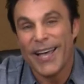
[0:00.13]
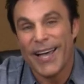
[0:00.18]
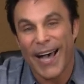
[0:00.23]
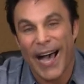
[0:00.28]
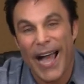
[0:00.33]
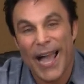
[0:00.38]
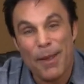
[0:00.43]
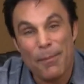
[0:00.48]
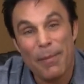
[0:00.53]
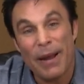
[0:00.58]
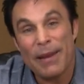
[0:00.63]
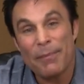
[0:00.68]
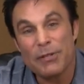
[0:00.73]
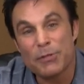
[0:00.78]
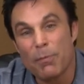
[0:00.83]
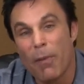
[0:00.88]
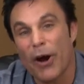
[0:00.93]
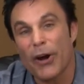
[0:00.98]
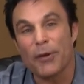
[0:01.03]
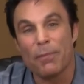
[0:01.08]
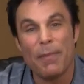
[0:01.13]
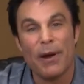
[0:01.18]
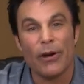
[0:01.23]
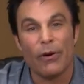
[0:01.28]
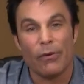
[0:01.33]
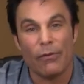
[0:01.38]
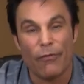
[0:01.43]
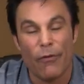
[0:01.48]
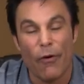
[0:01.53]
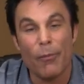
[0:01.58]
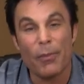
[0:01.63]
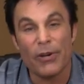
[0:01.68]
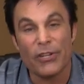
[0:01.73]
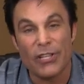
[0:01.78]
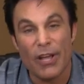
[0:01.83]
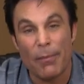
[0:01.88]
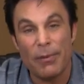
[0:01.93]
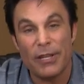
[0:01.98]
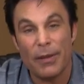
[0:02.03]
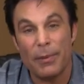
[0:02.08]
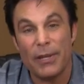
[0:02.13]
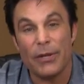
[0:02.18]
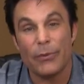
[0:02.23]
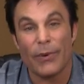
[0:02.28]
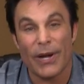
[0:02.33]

Hi, my name is Marc Mero, former WWE